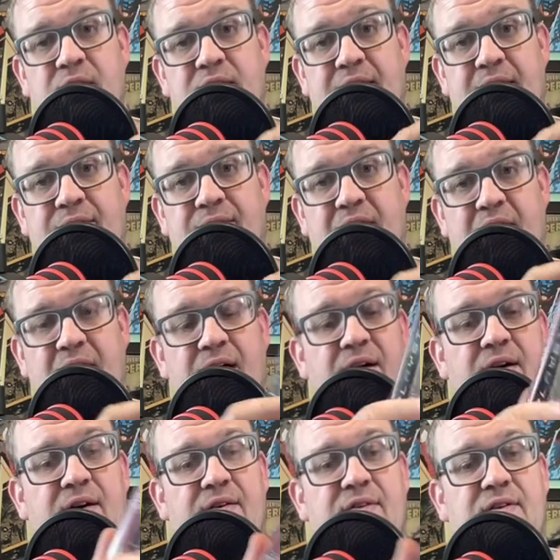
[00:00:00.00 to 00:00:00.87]
They've got
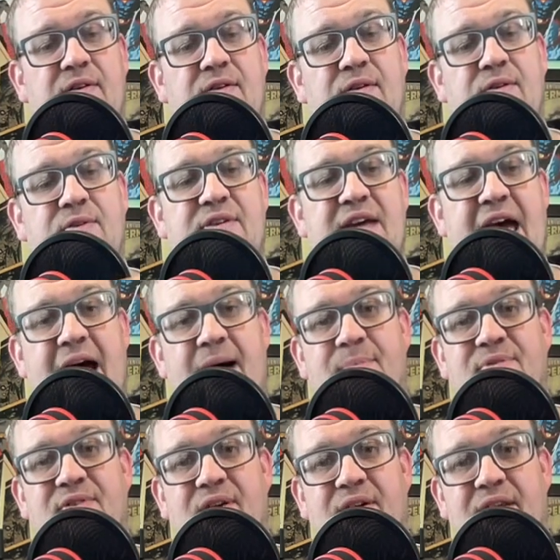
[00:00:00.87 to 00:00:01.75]
all the little
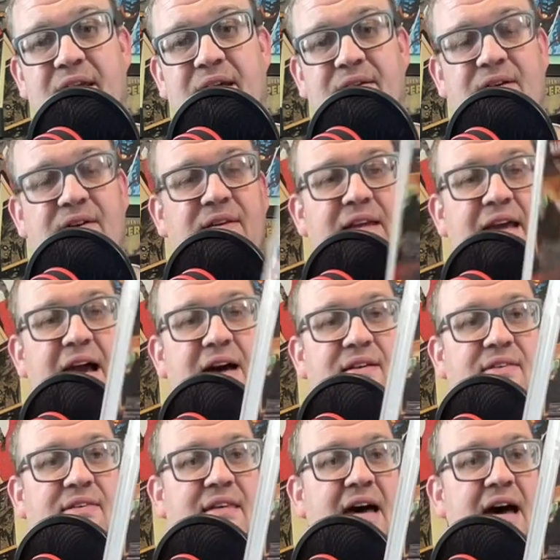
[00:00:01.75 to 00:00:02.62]
tabs on it on the
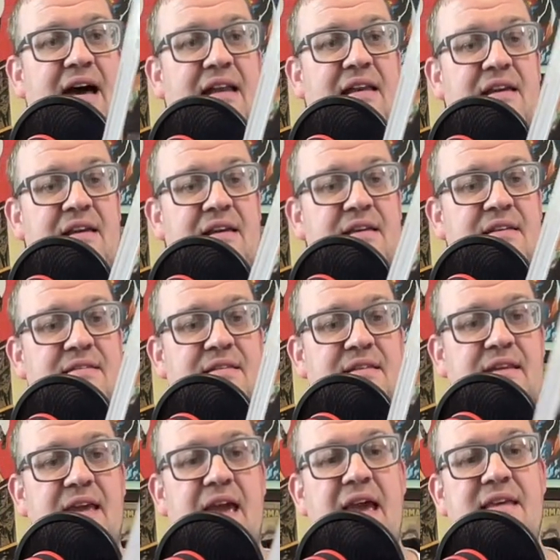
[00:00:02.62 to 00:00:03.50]
outside. So
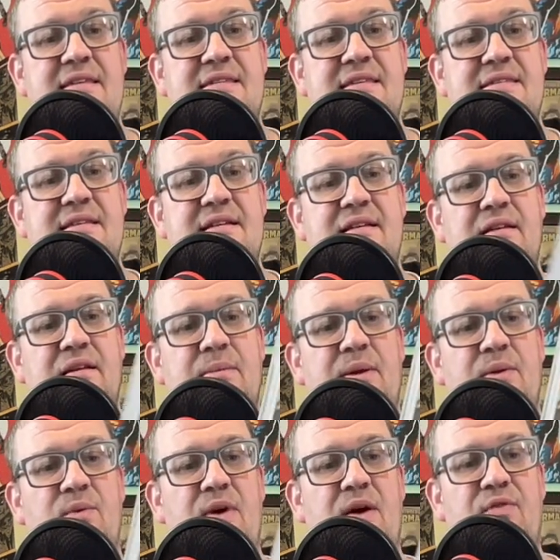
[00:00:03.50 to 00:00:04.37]
the case is in a little
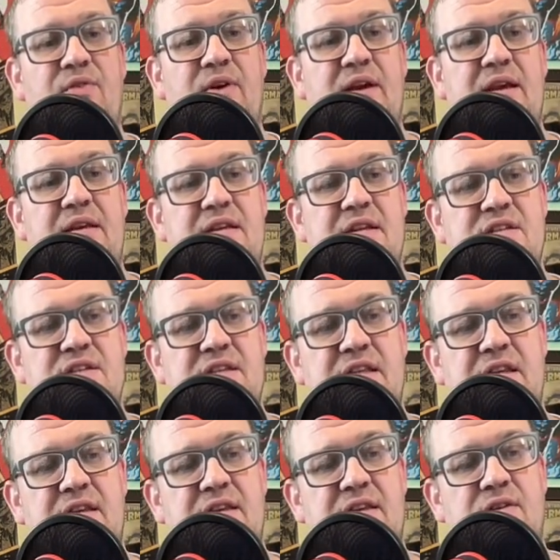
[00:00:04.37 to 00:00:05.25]
bit rougher condition
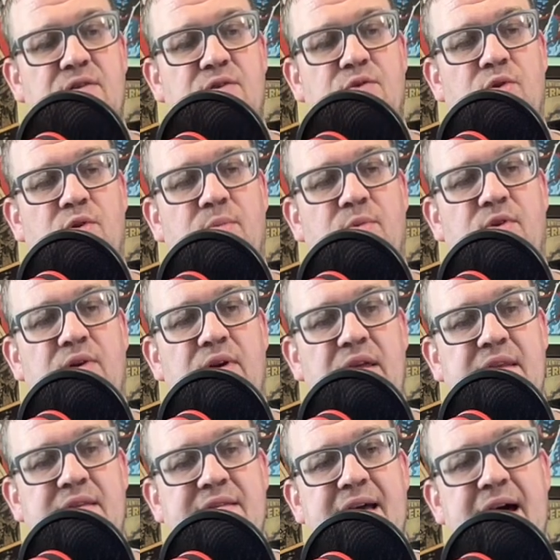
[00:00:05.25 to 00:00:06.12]
than normal.
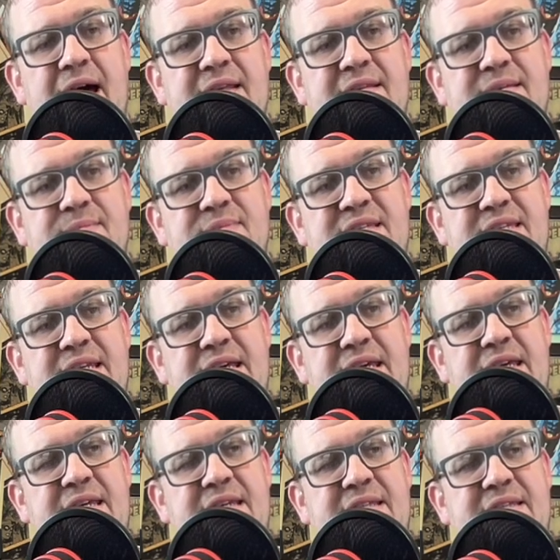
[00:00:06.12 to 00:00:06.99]
It's got some
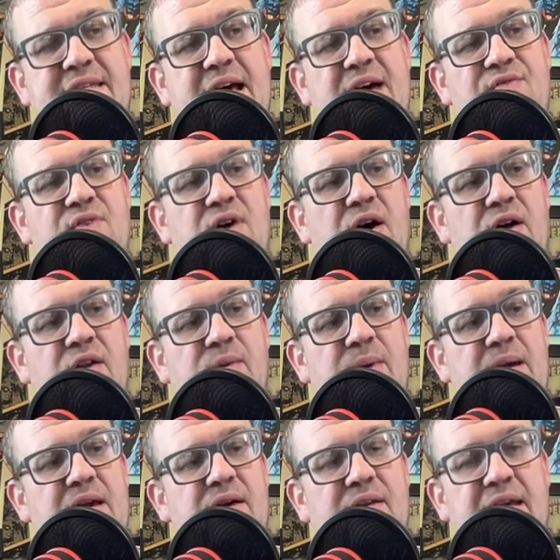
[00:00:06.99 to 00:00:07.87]
sticky stuff all the
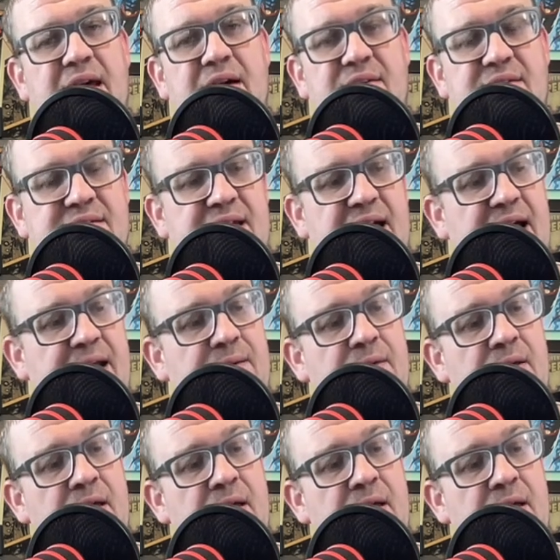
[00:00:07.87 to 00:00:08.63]
way on the outside.